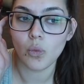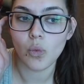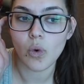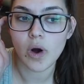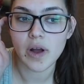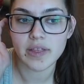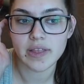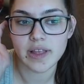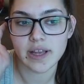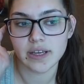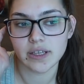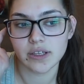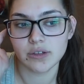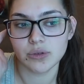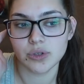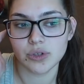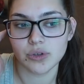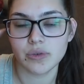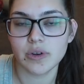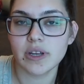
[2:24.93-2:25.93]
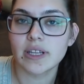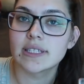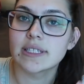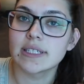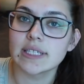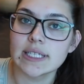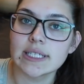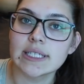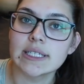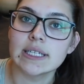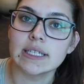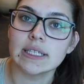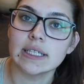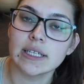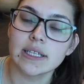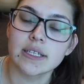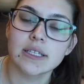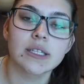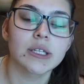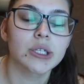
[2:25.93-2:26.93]
one that you do
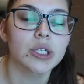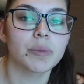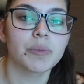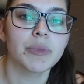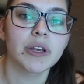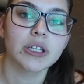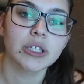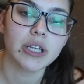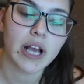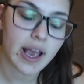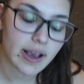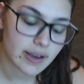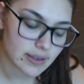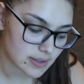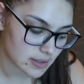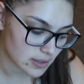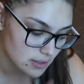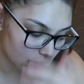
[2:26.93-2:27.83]
consistently is the jumping jacks.